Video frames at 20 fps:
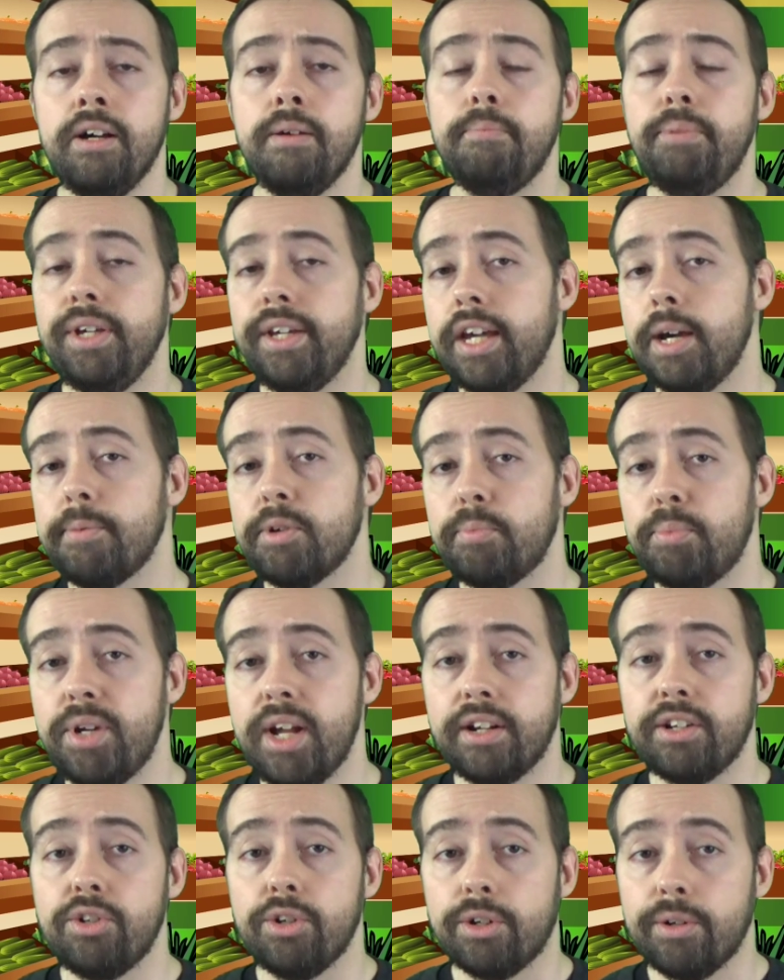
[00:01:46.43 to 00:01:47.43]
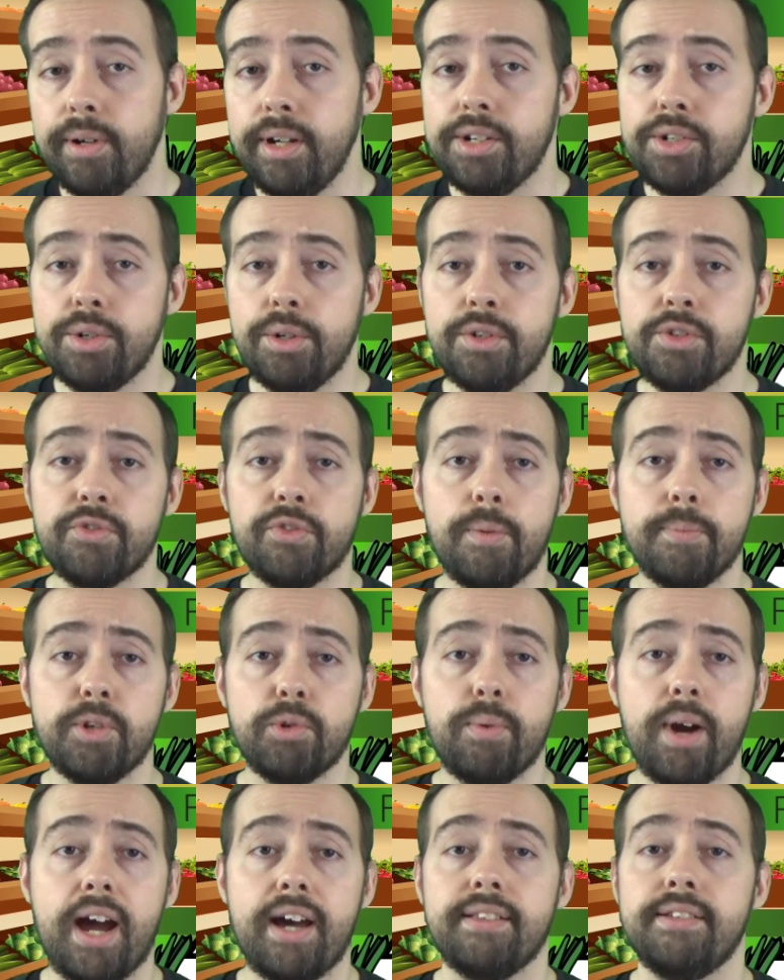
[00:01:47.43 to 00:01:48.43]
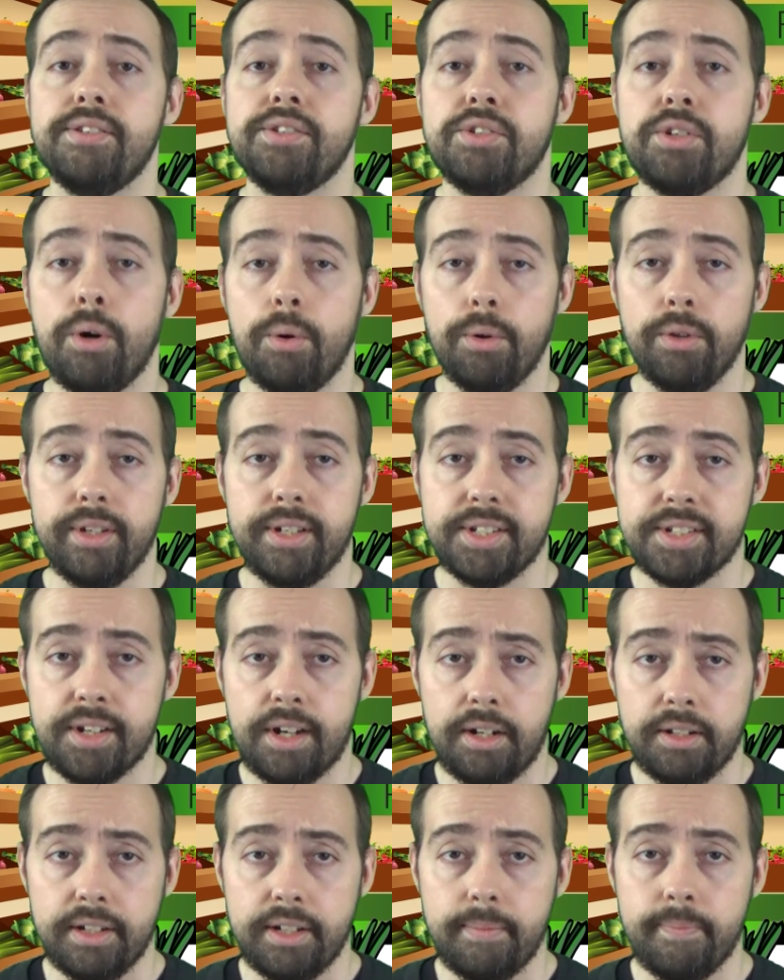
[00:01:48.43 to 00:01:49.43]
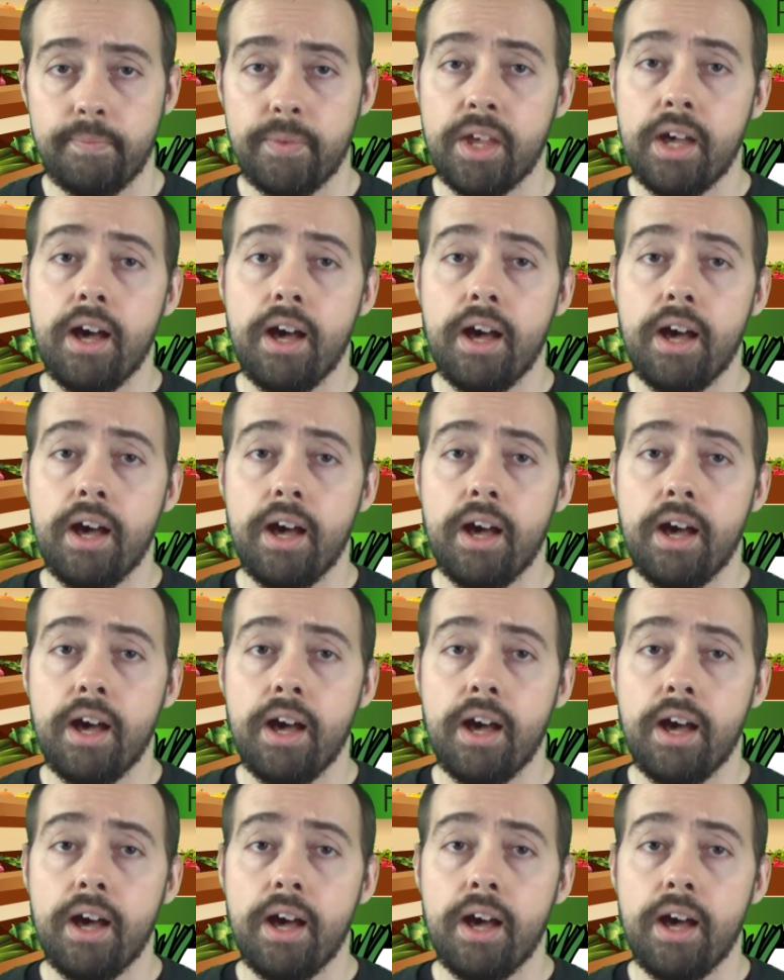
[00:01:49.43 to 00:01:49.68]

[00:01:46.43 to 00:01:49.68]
being able to protect your creatures from the Wrath is totally solid.